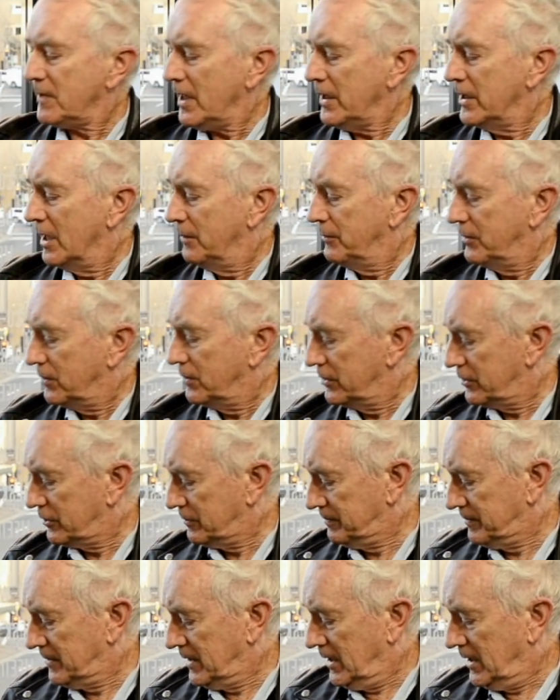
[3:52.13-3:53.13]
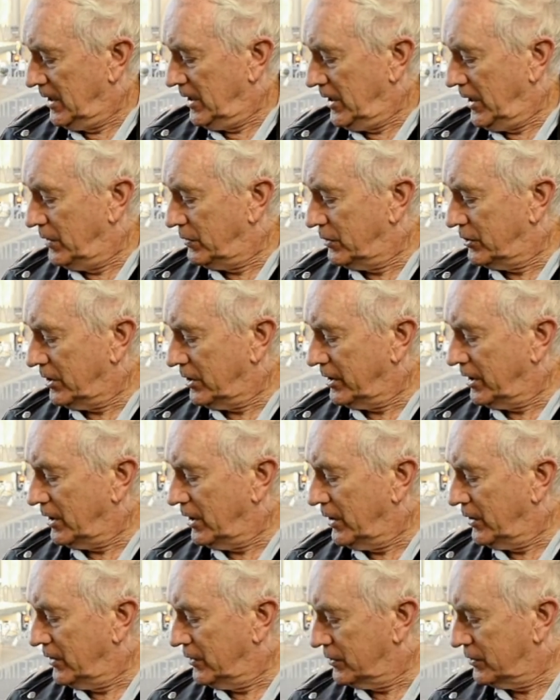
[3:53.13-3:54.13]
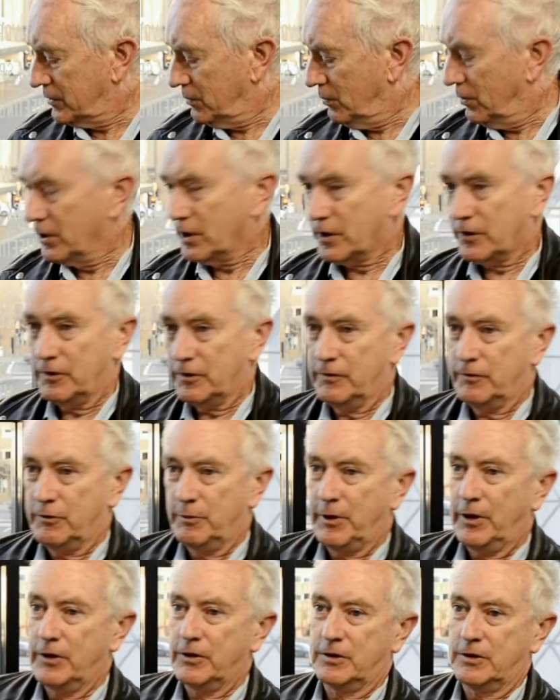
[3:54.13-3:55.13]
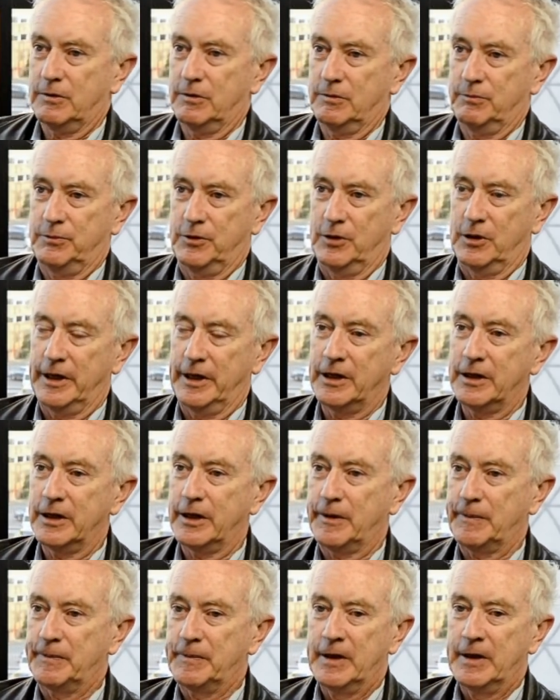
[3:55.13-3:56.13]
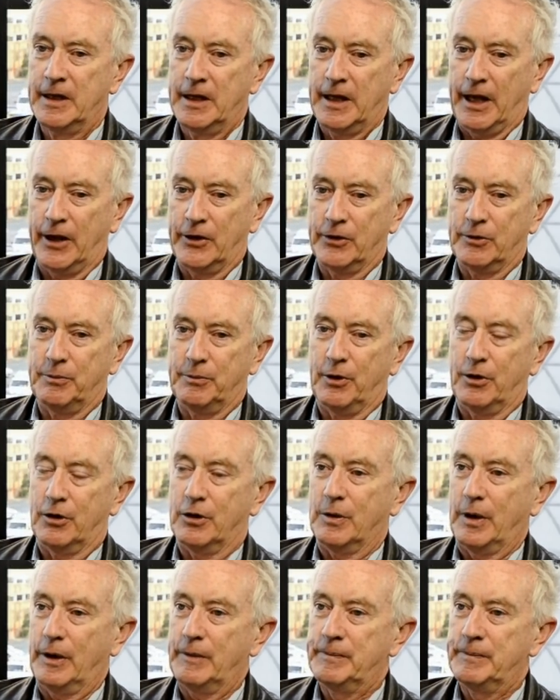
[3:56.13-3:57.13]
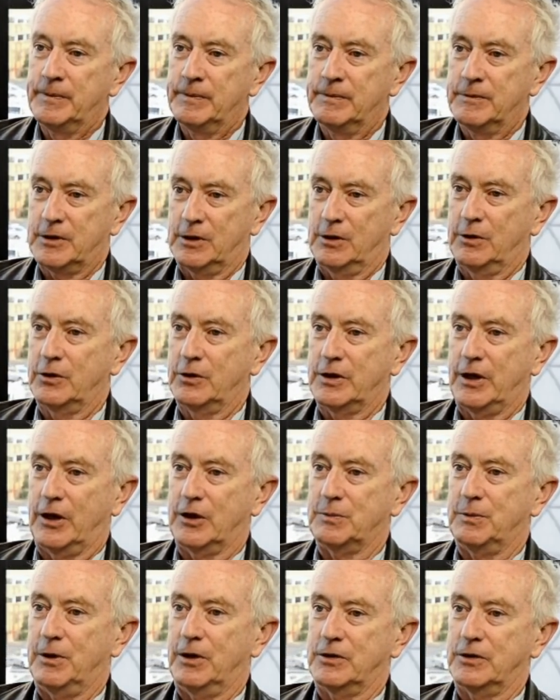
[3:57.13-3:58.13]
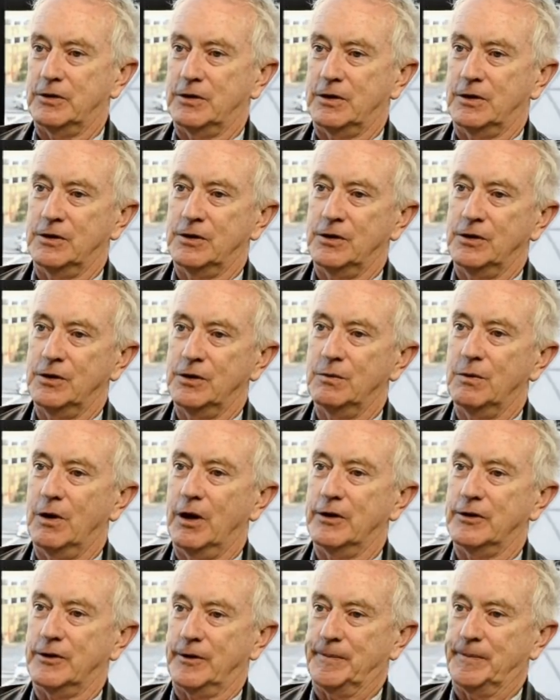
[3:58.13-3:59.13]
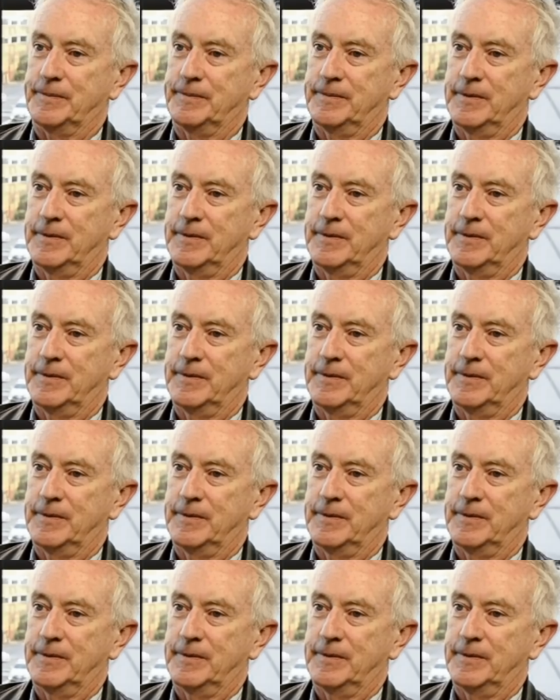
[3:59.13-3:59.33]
Yeah, because interest only loans work for both the lender and the borrower, so long as house prices continue rising.